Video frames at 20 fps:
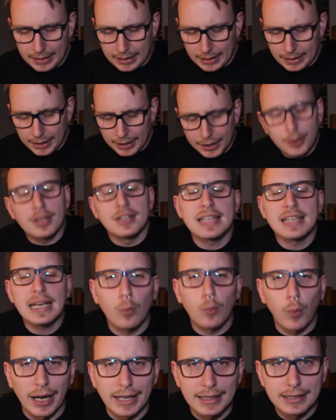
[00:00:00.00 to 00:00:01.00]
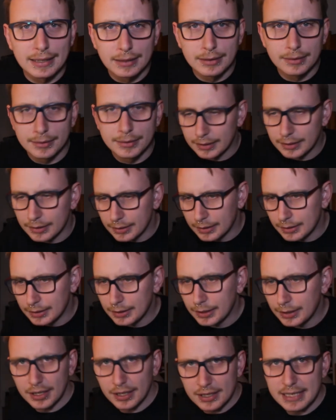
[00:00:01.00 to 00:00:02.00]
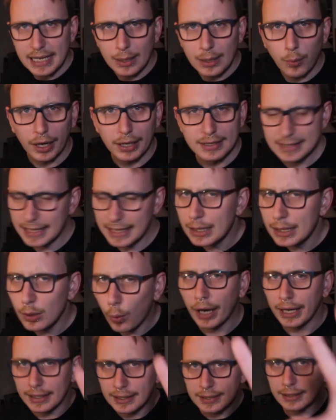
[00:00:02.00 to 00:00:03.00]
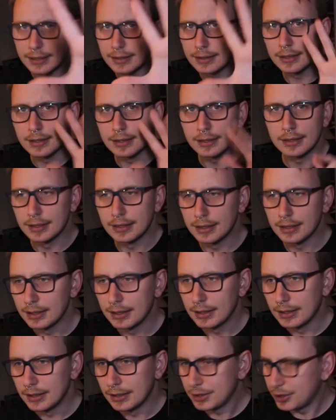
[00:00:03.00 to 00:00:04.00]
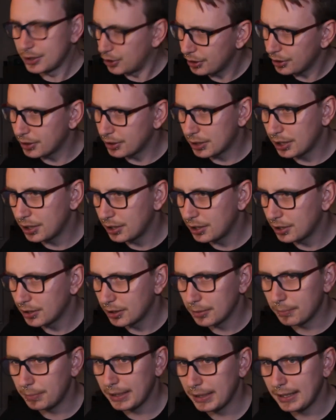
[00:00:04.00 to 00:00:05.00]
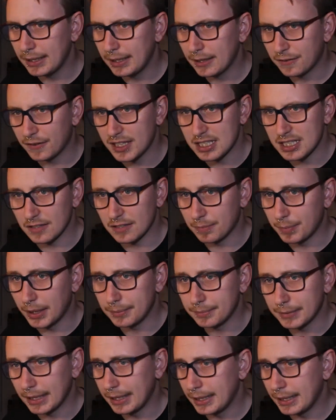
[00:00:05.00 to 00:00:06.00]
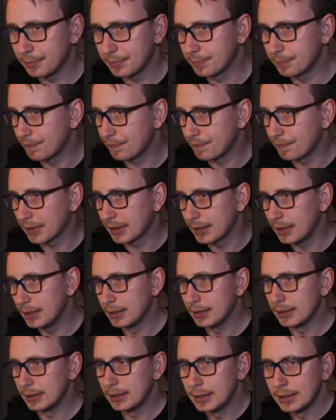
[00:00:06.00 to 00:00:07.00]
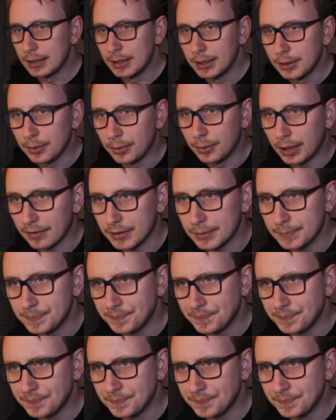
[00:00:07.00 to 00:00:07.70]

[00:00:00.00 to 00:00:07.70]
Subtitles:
You can say white. You can say white. Saying white shouldn't be offensive, but hey, whatever.